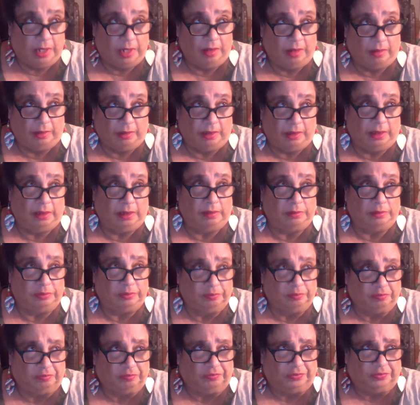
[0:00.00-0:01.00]
healing
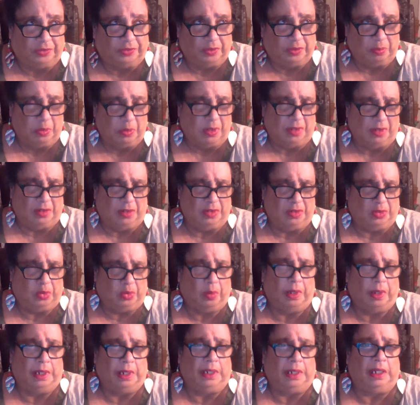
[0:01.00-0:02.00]
for more than
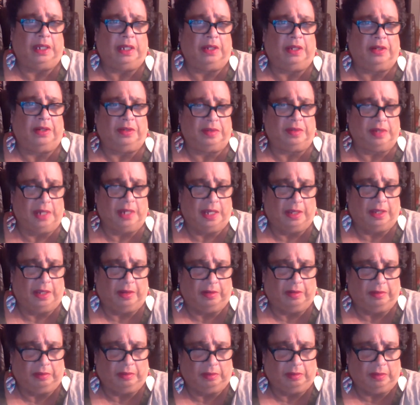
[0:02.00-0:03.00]
20 years now.
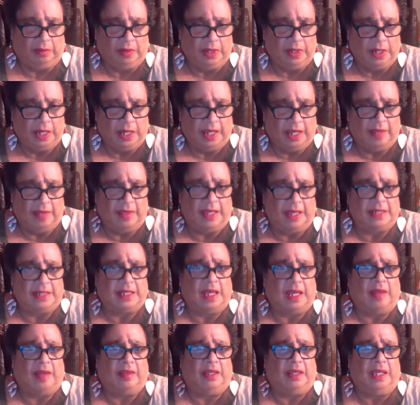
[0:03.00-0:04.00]
And
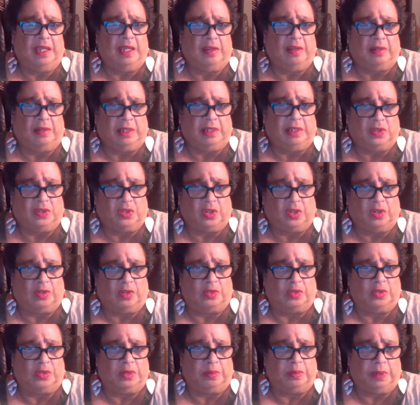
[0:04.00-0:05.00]
that's how the healing
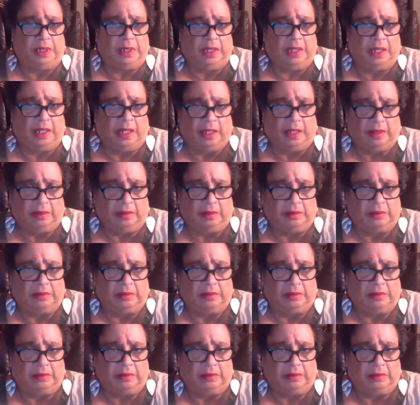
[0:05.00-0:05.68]
circles begin.